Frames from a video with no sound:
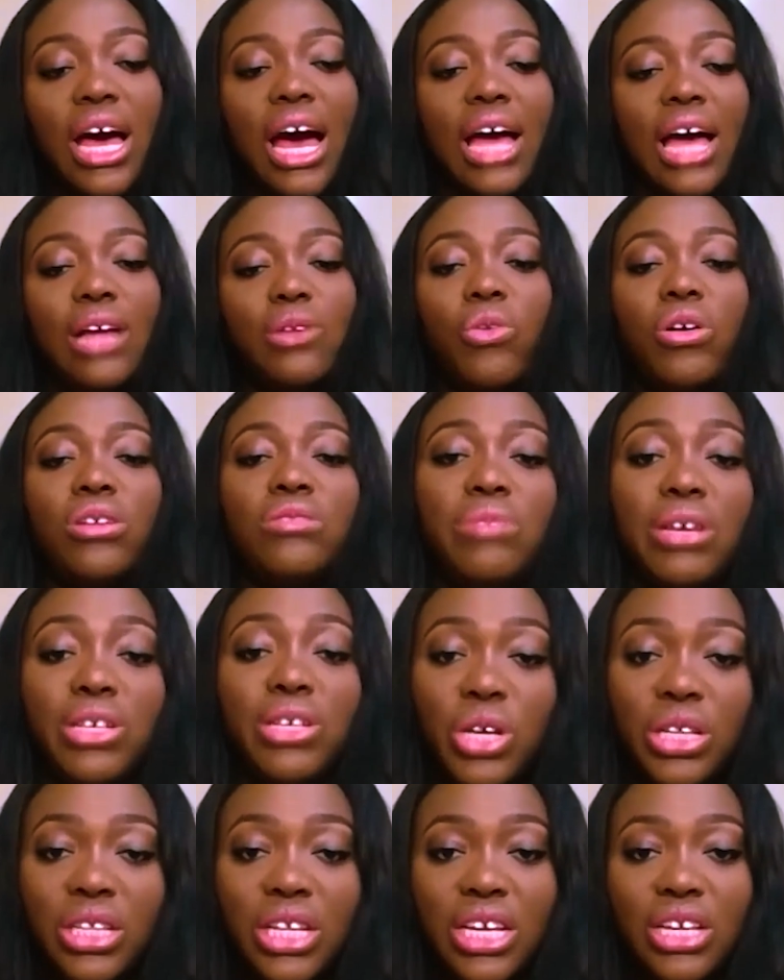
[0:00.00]
And one
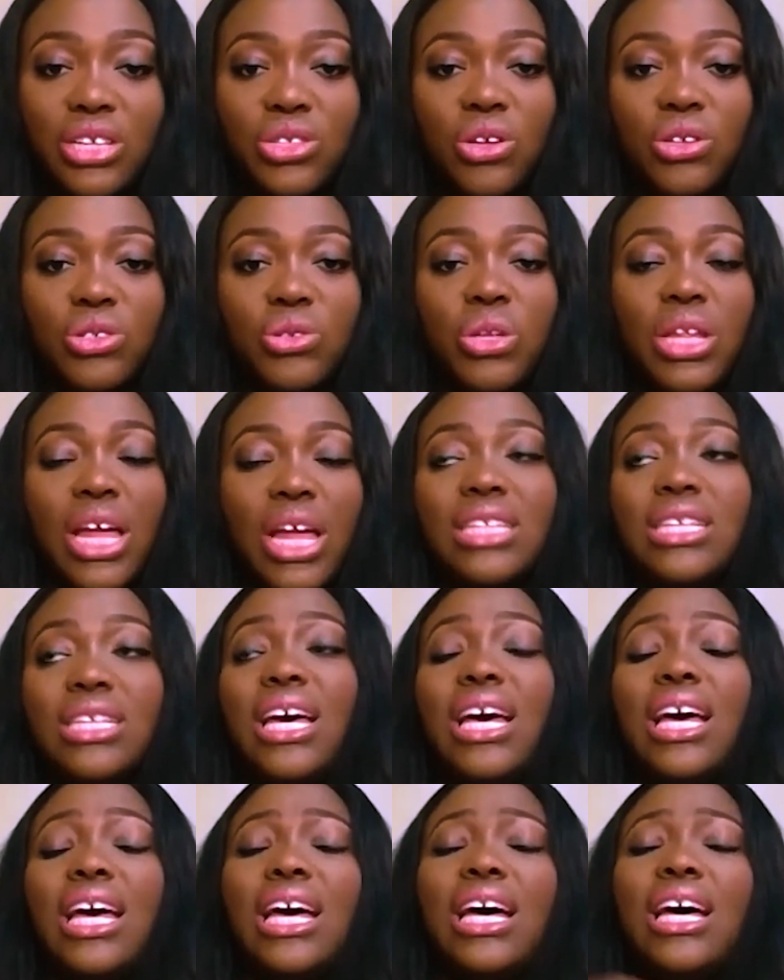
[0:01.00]
major thing is also that
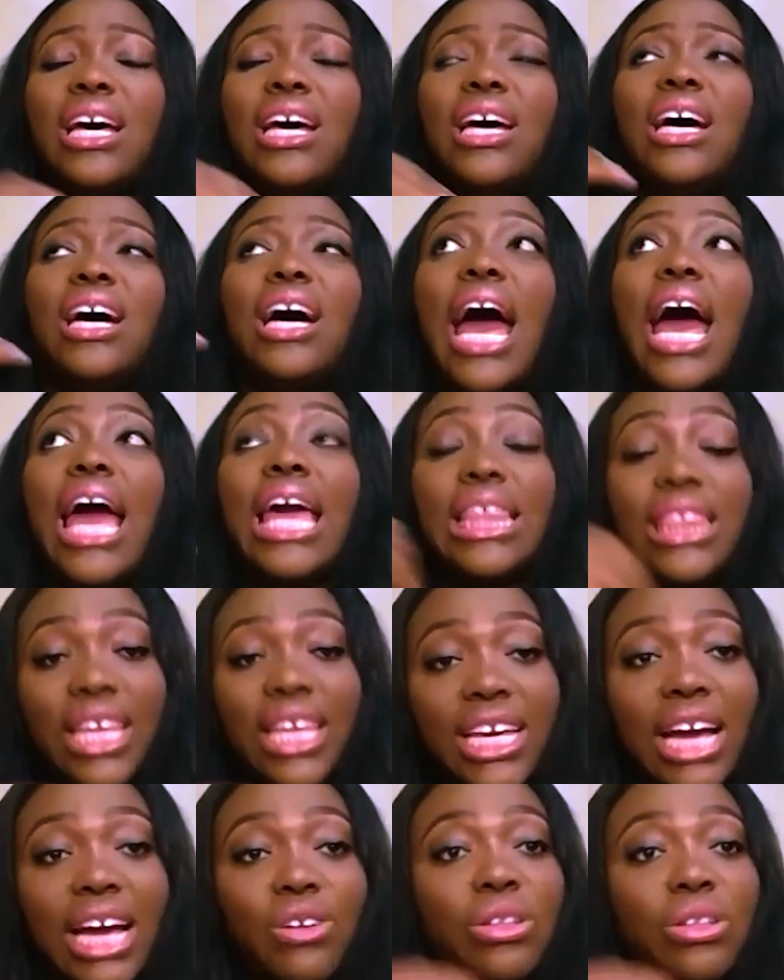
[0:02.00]
I
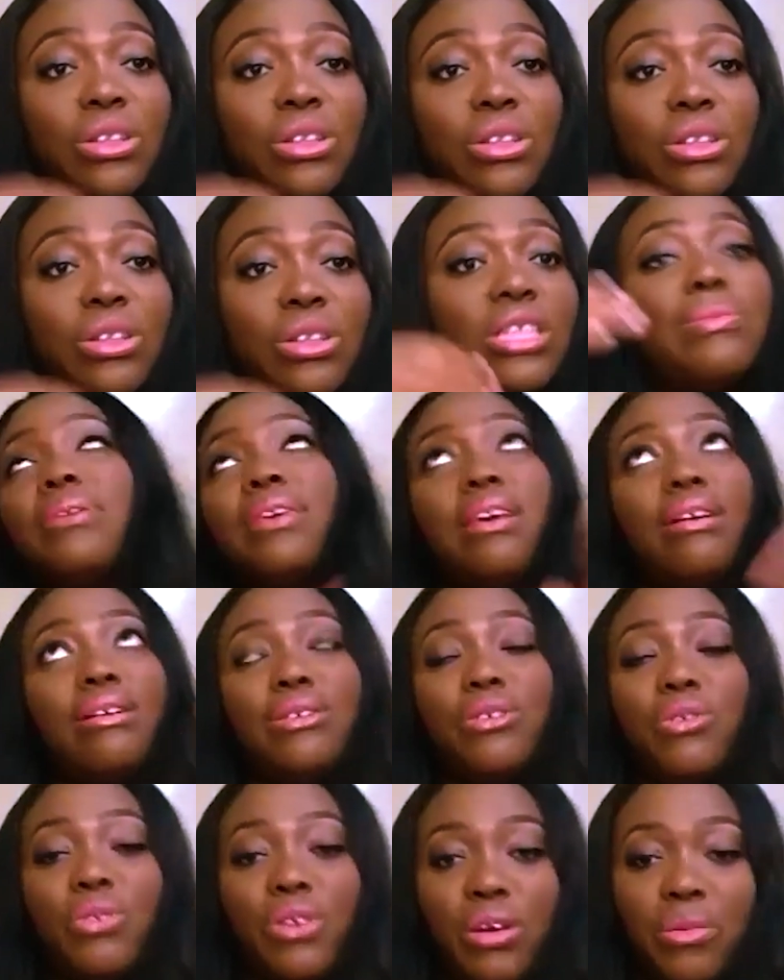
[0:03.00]
know this might
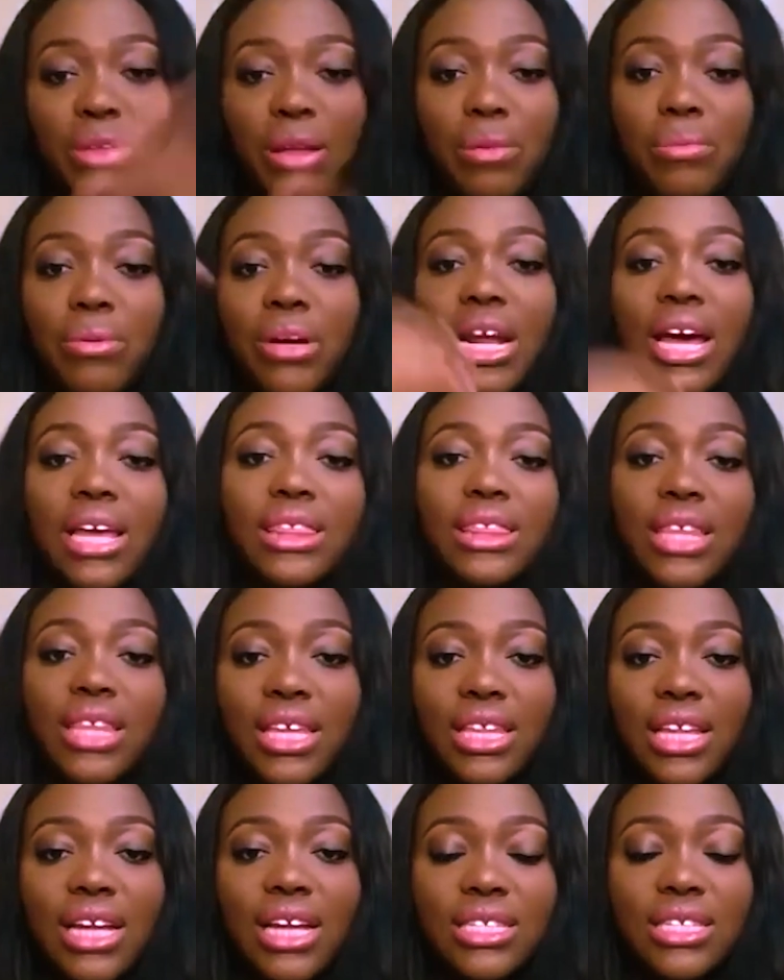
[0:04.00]
be all the way up there, but I
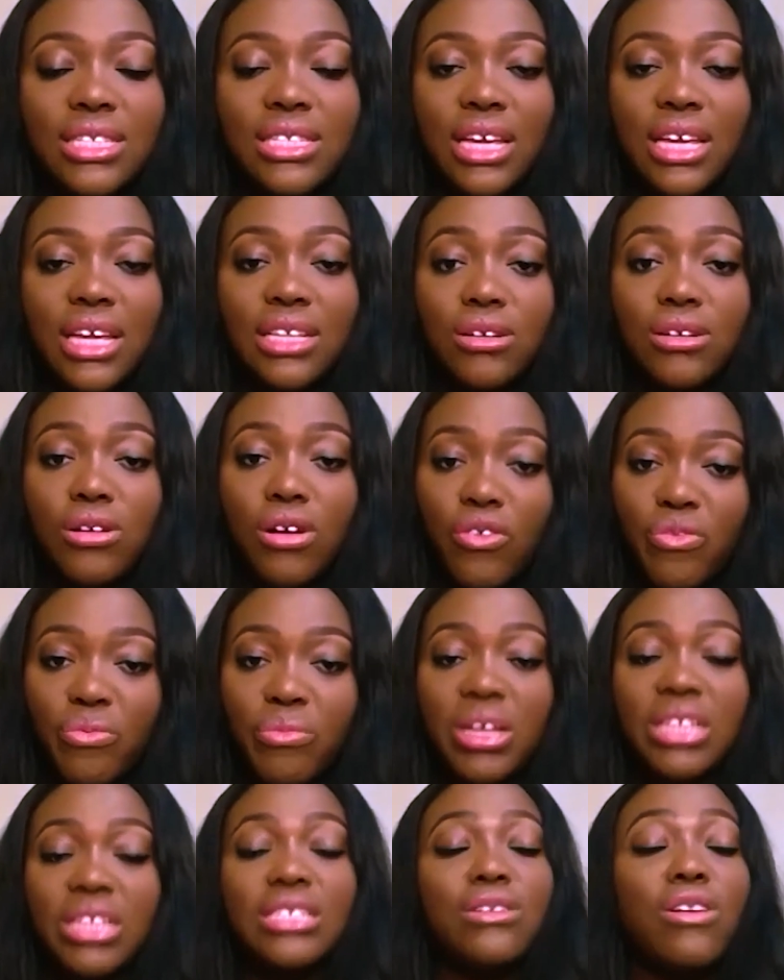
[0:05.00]
think that state
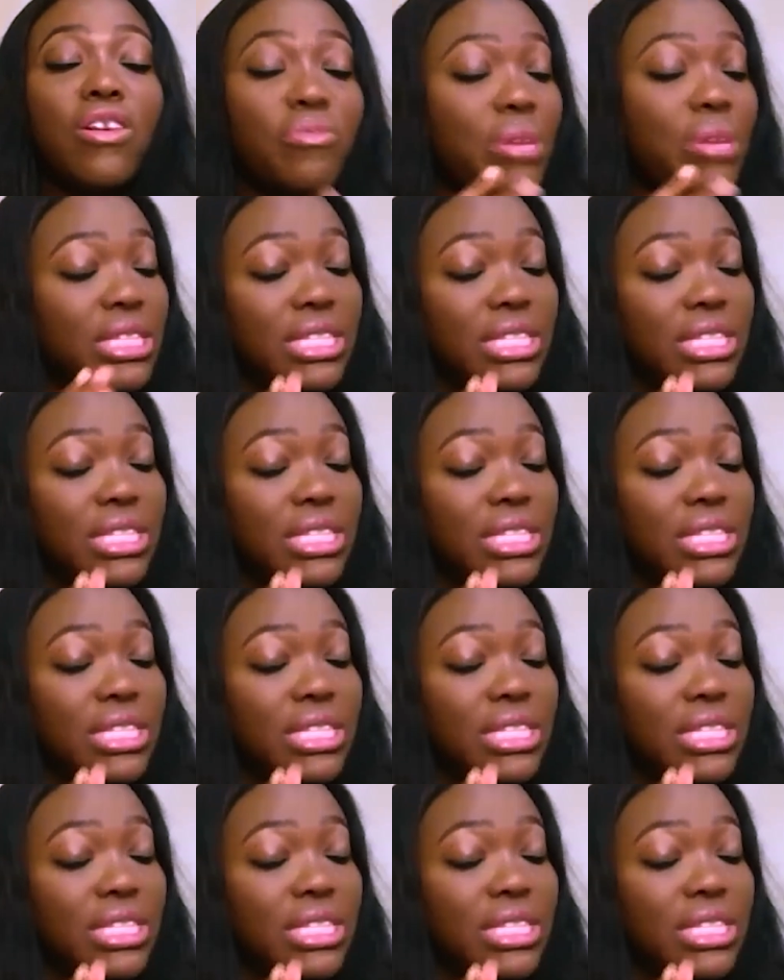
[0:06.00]
governments